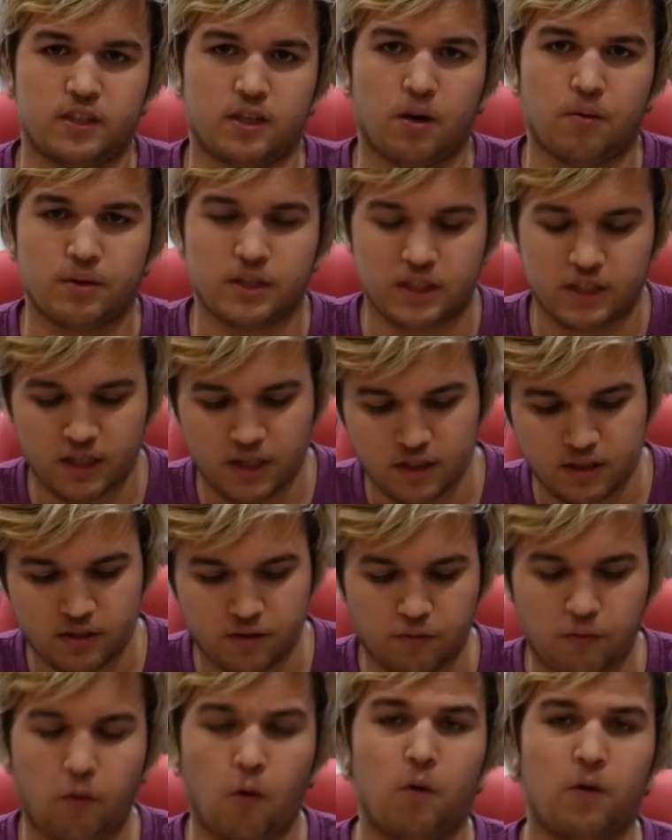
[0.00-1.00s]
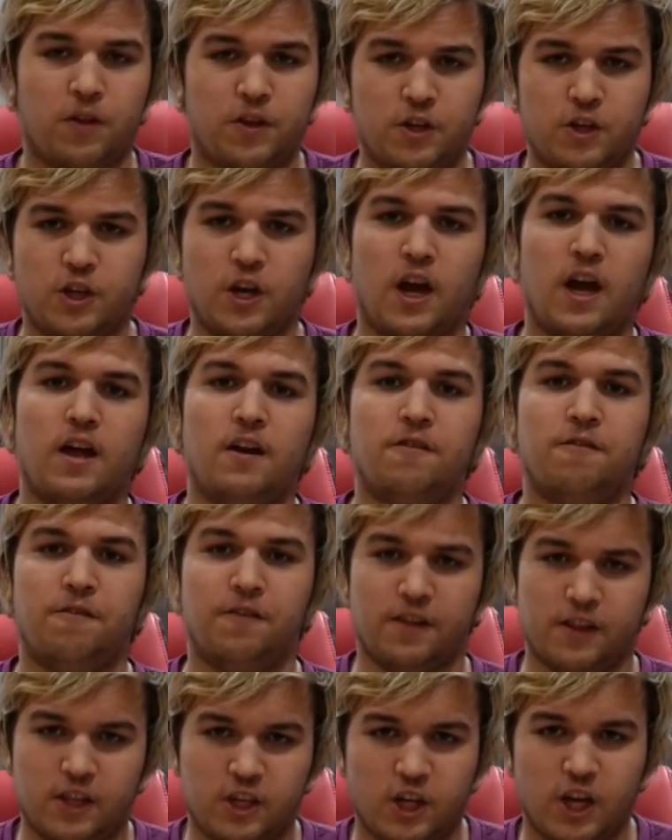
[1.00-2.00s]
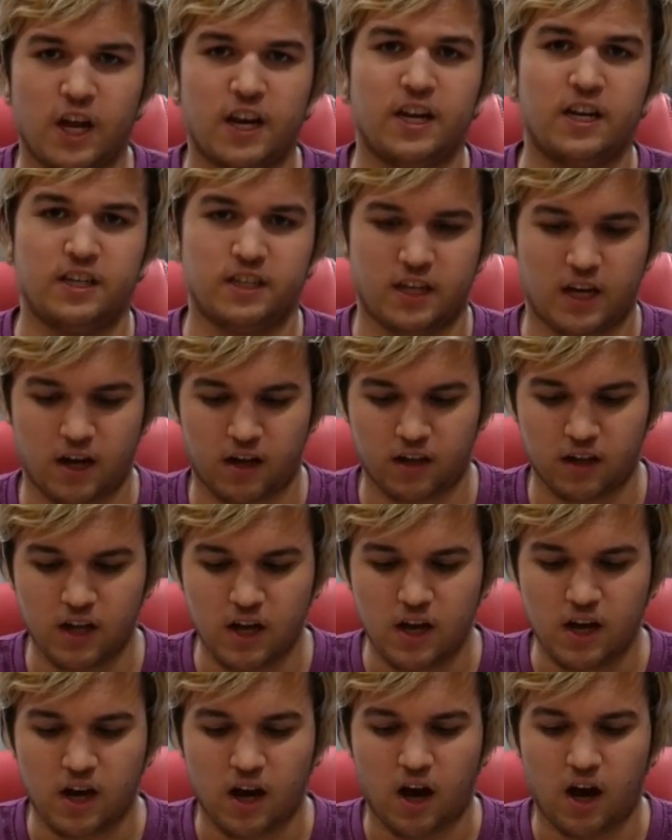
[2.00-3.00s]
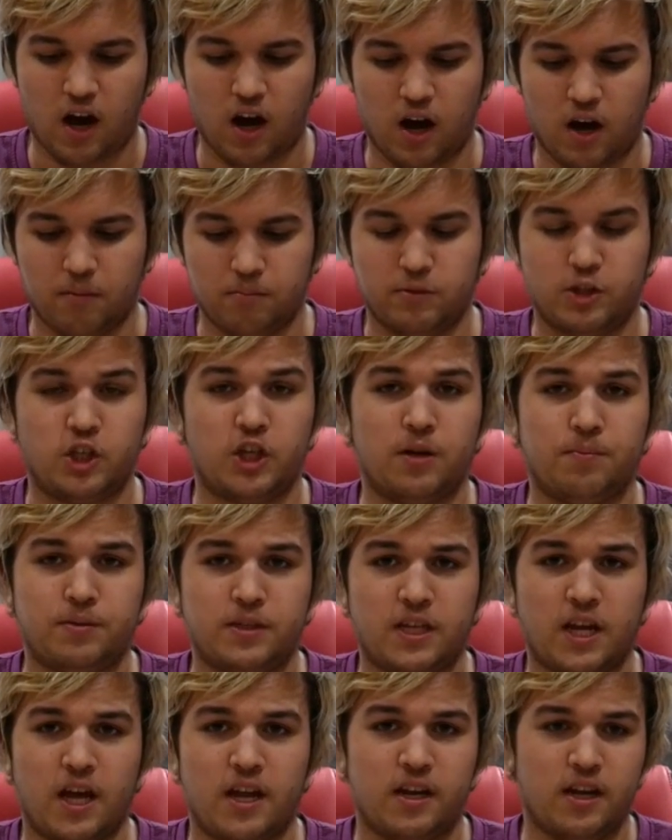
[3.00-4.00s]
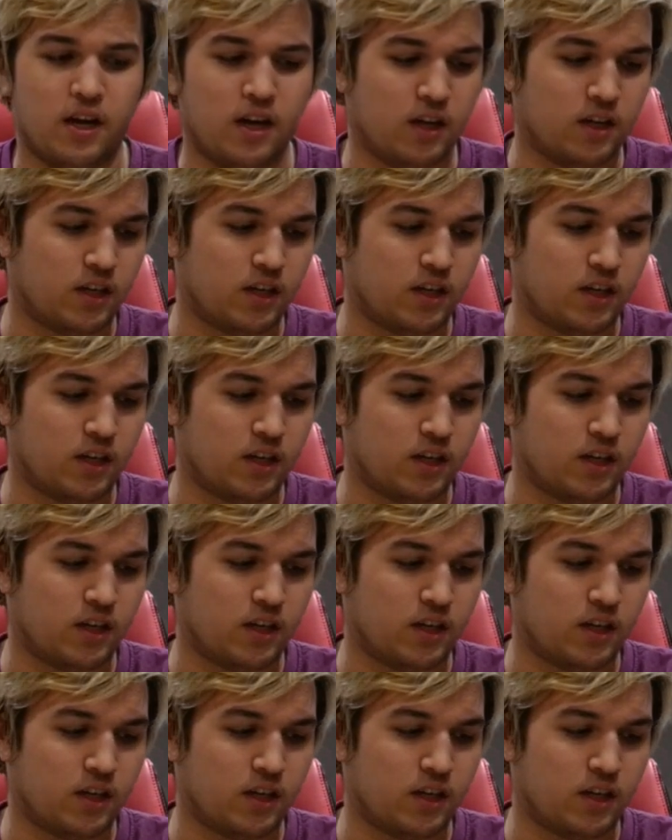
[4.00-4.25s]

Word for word: So it's it's fourth gen, fifth gen Intel um, chipset